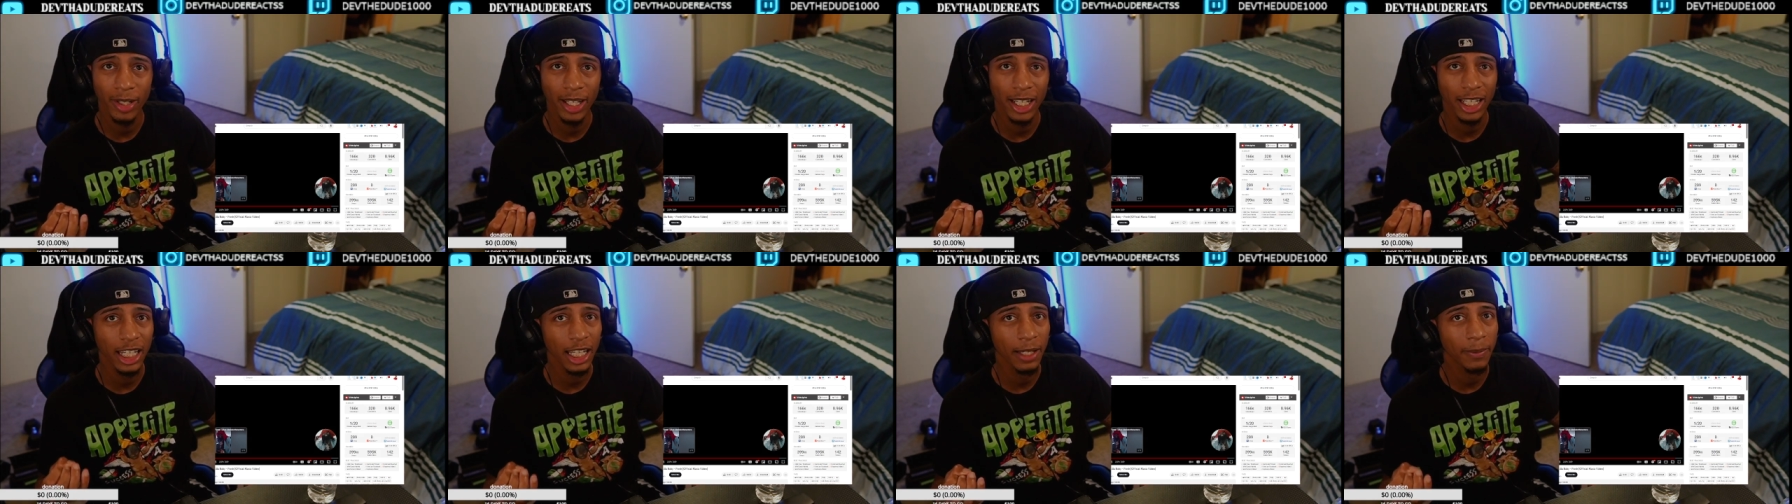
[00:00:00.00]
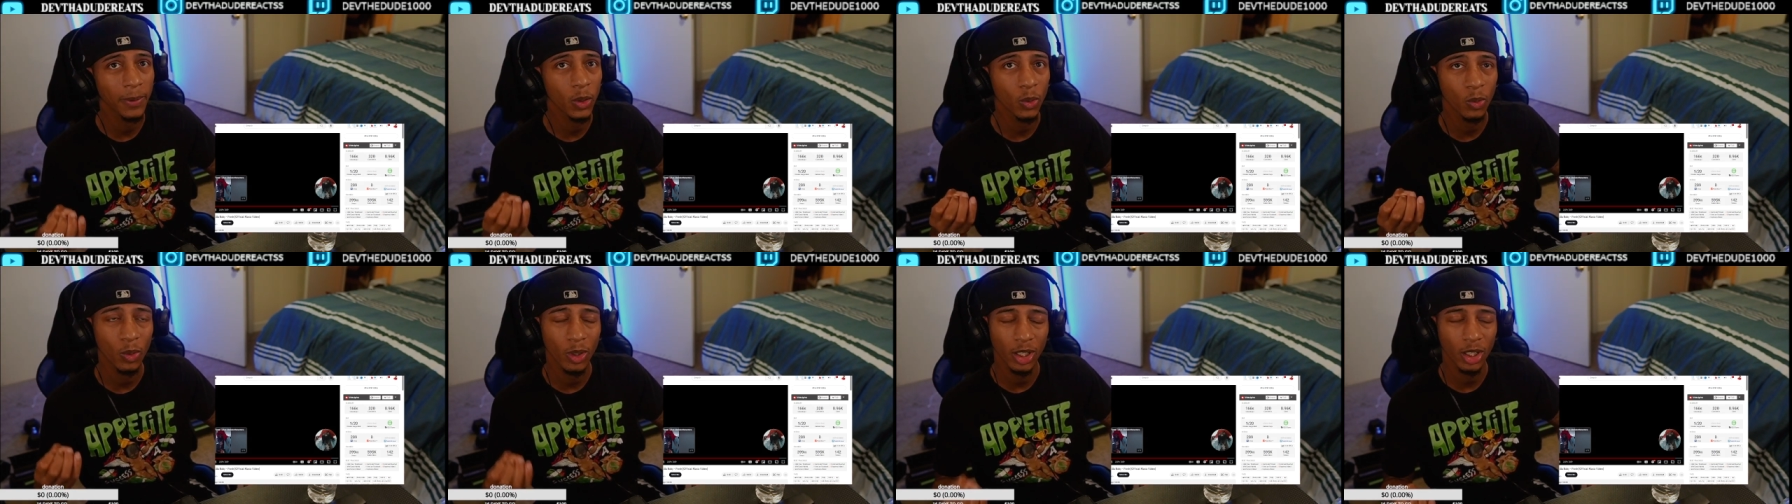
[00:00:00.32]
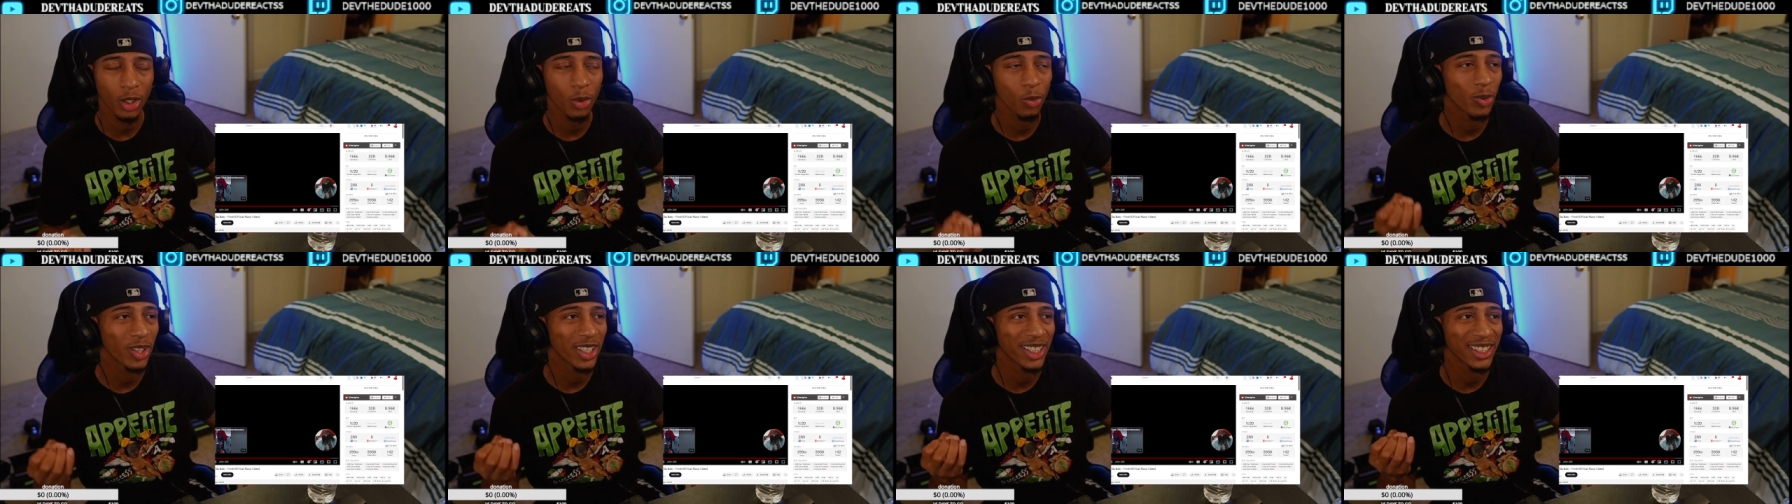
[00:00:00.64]
and they be
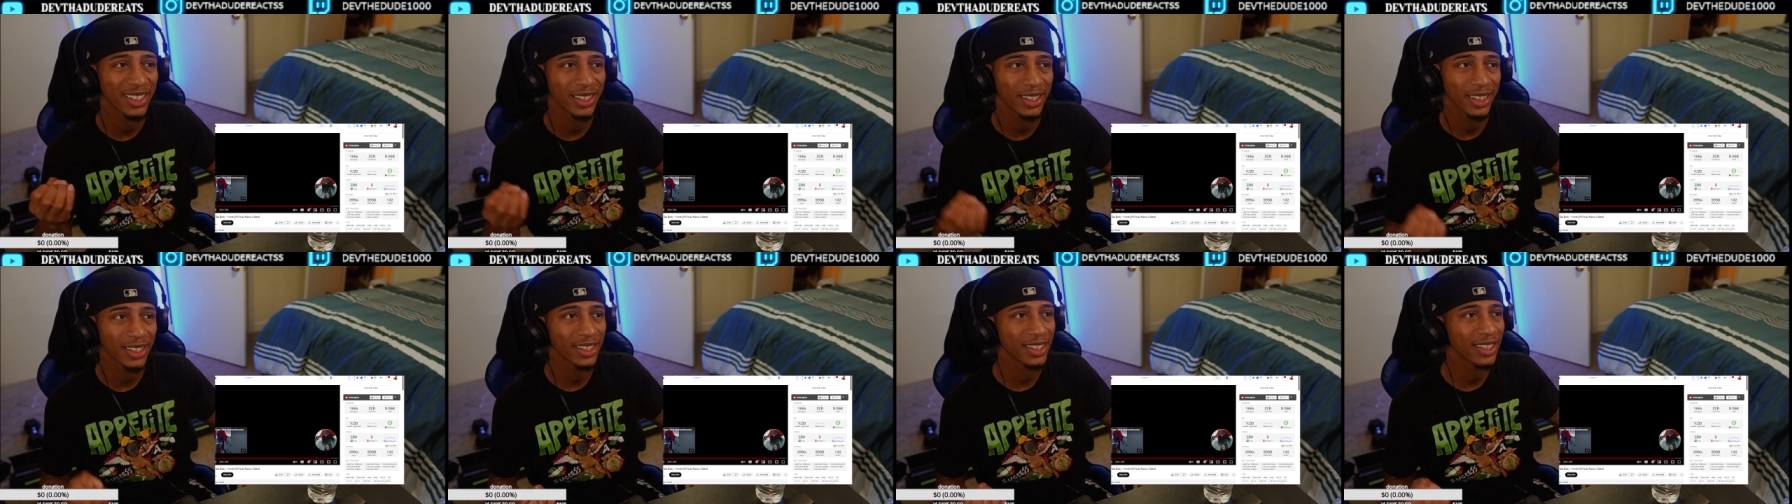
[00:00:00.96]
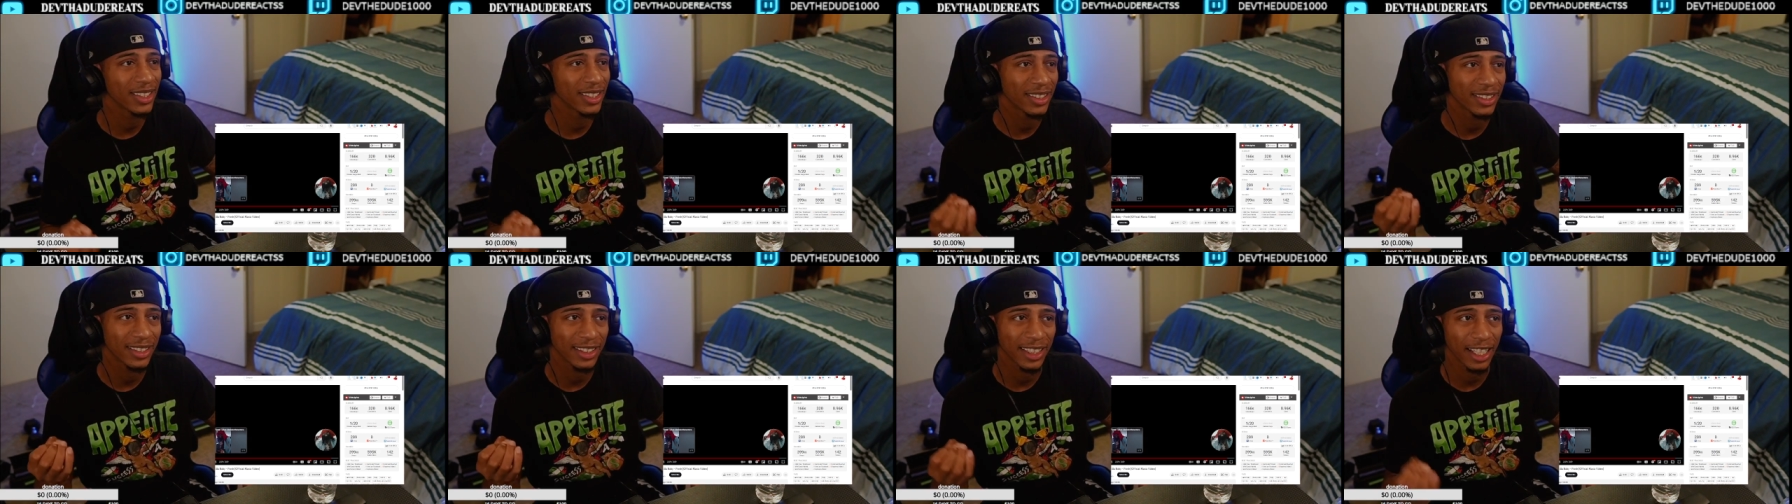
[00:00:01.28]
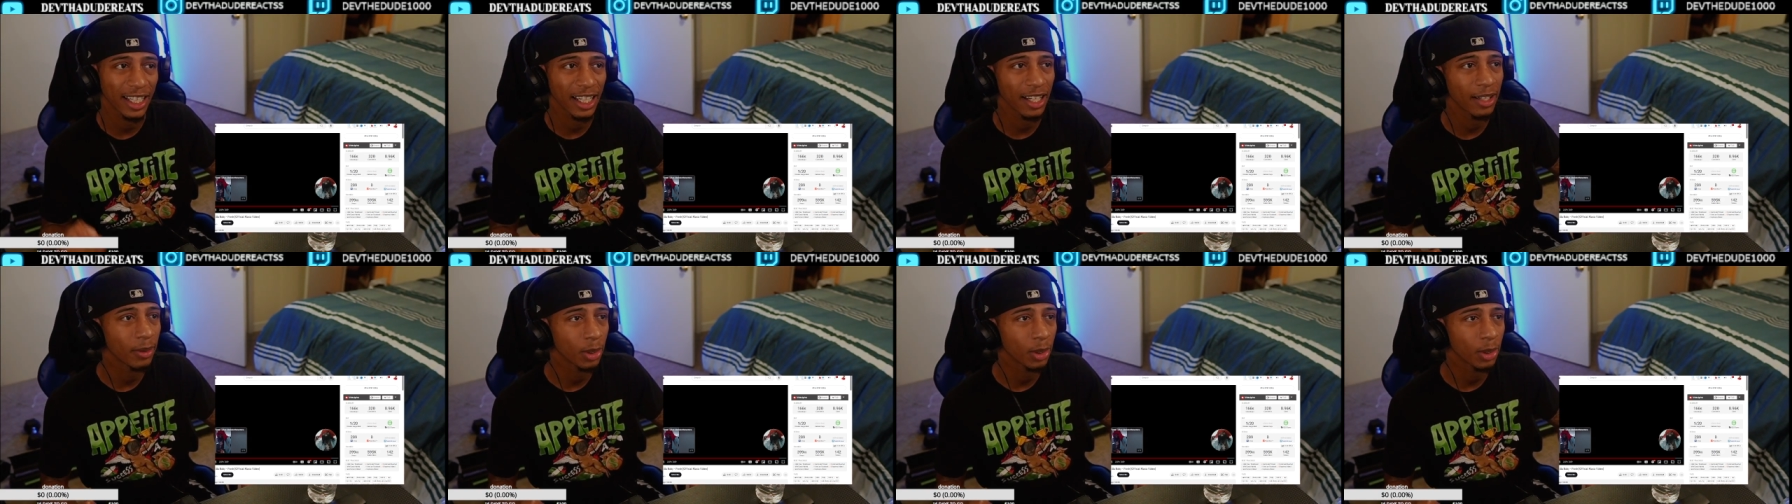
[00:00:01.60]
working with consistent as ever.